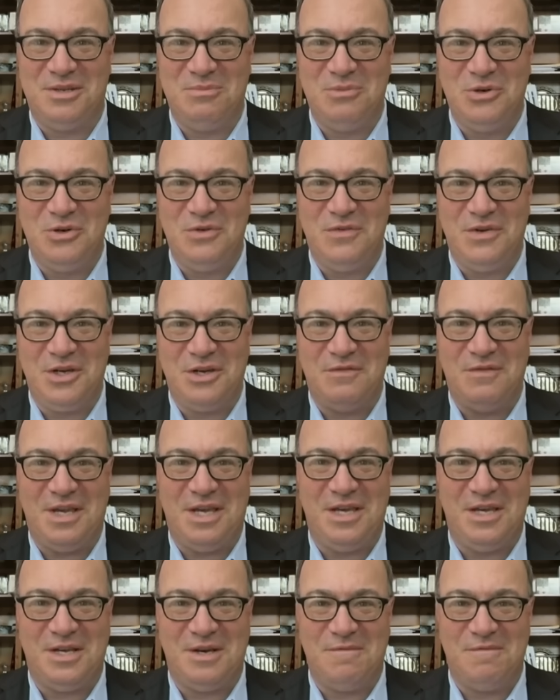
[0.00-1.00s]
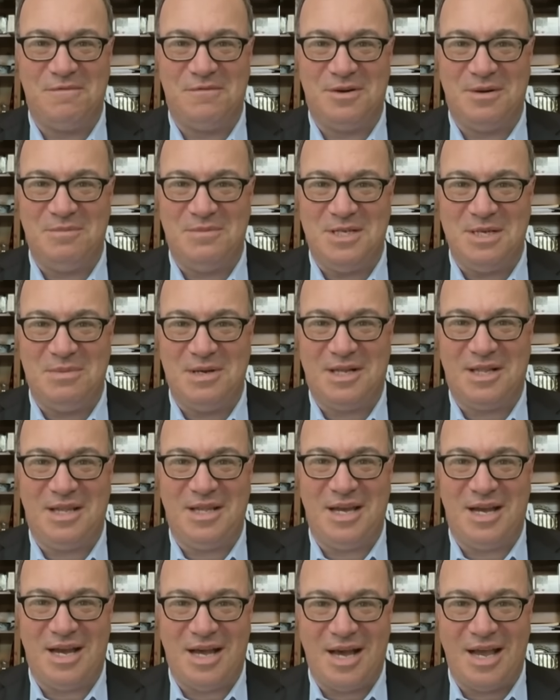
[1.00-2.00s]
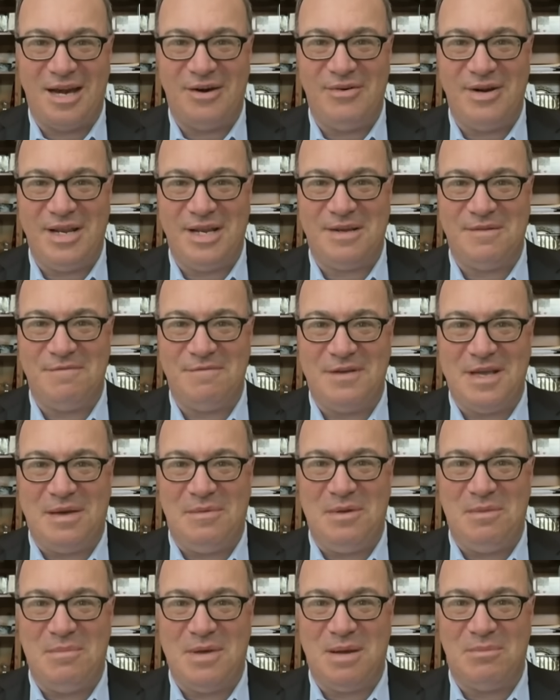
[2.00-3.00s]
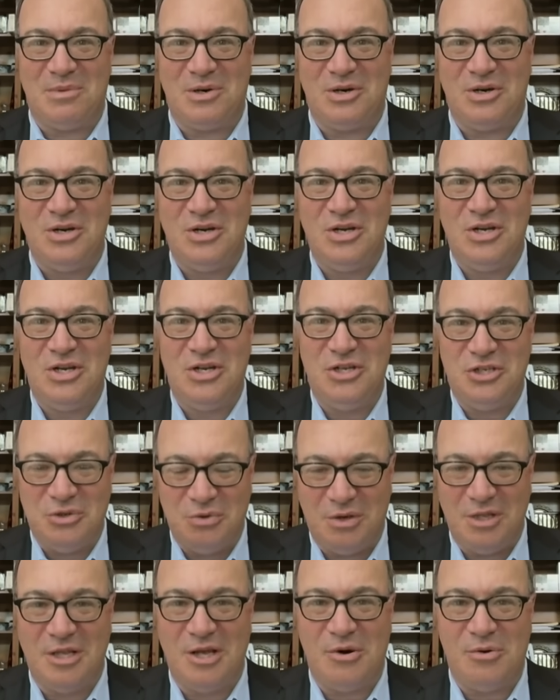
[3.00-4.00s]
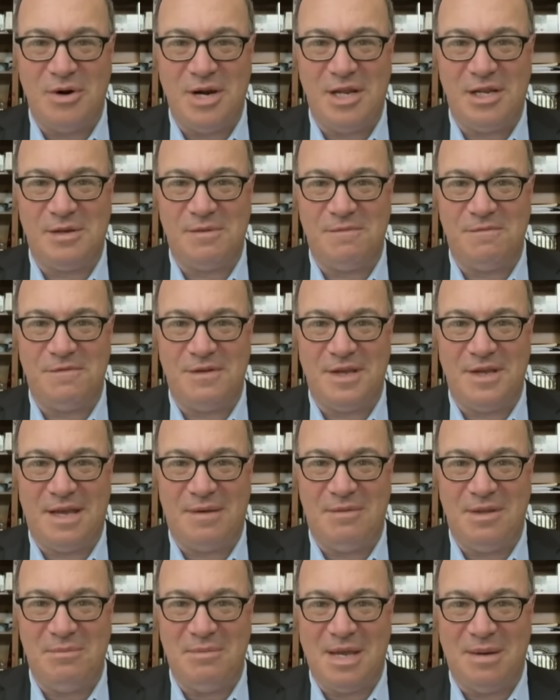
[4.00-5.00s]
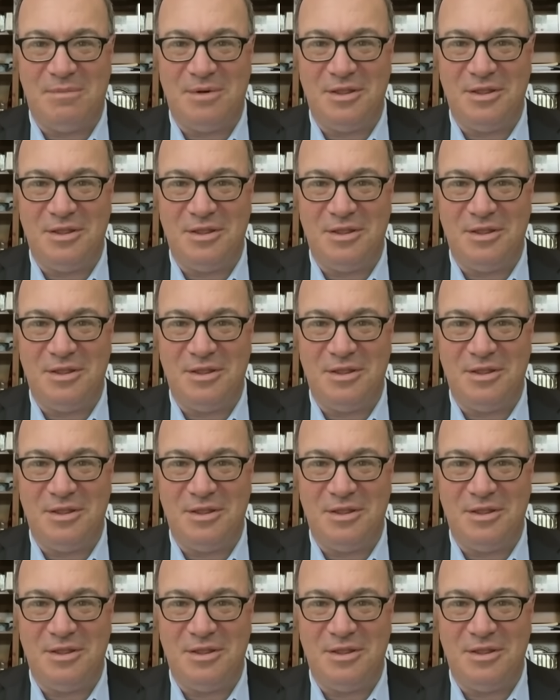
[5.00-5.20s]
the moving of income from typically a higher income family member to a lower income family member.